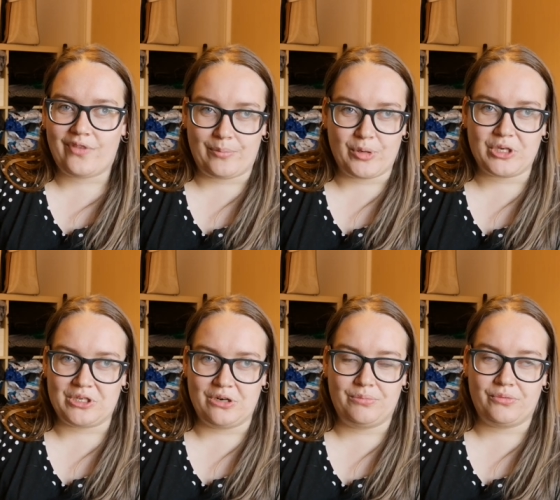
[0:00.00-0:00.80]
fabric
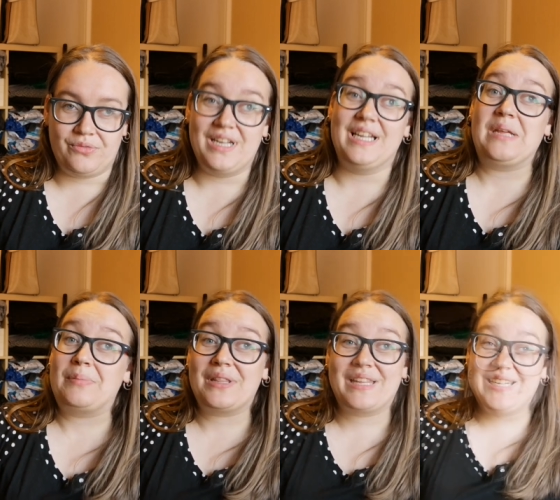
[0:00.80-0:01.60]
shop,
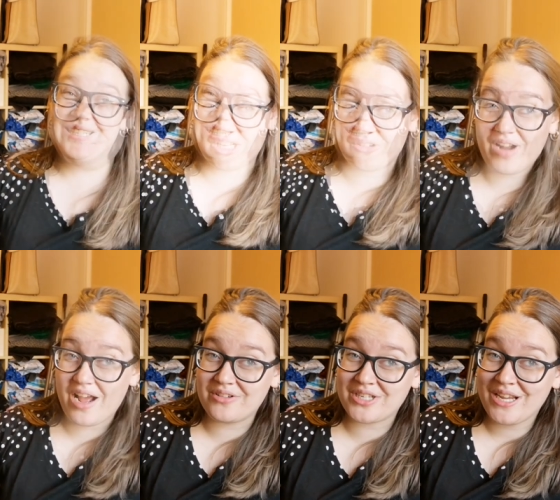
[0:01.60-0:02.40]
really. But the ladies in the
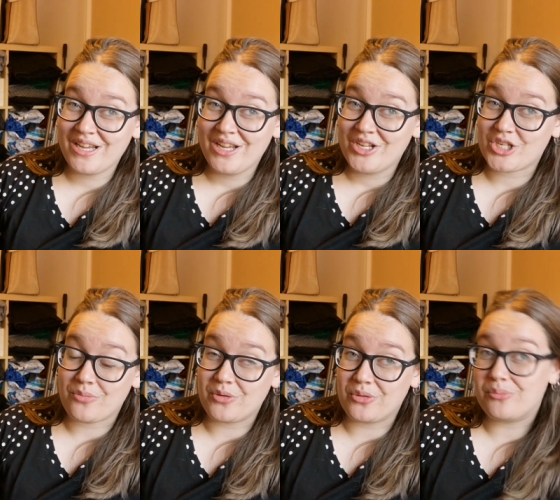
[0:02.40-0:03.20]
round
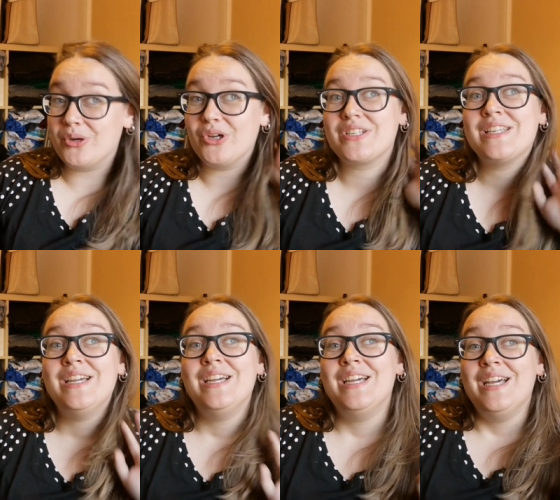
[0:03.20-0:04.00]
showed me all the books.
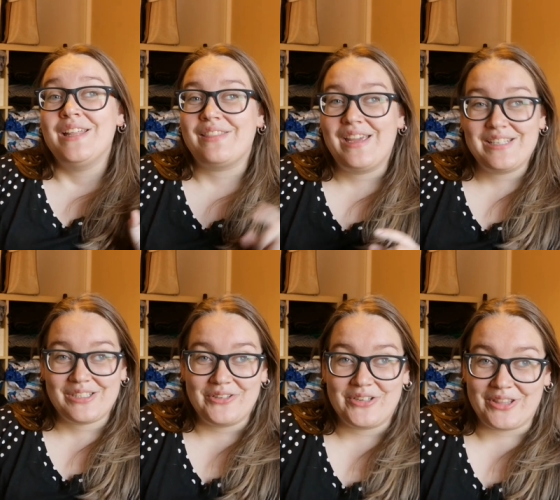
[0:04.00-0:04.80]
They
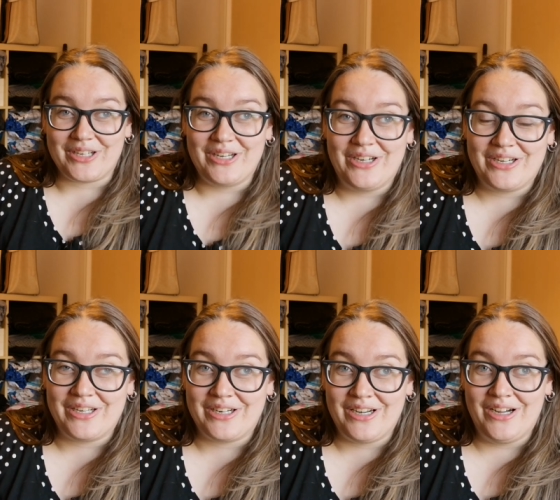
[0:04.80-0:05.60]
stock the
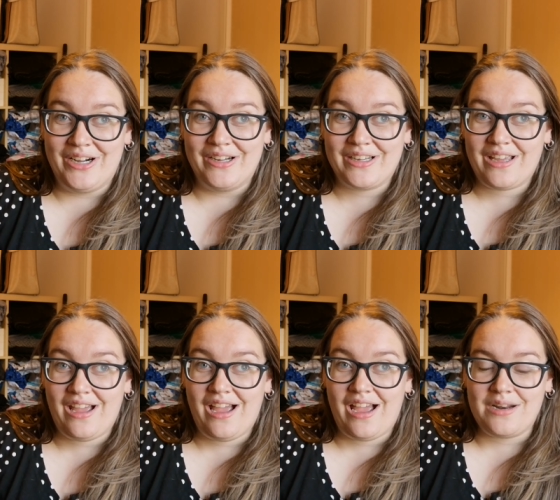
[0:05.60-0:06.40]
Clark & Clark
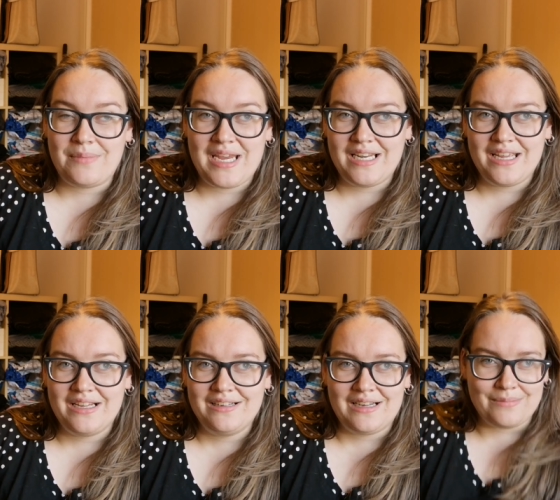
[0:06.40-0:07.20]

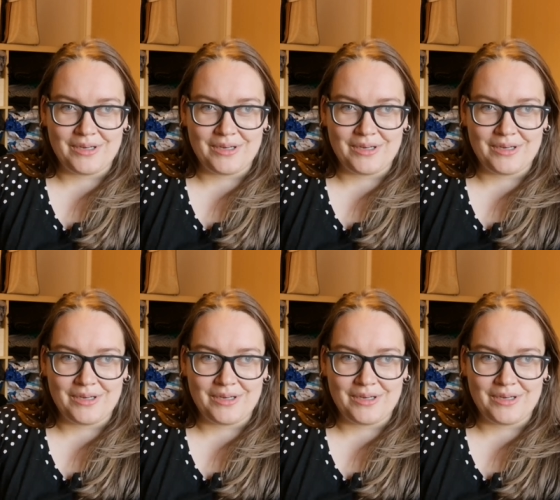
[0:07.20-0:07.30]
Animalia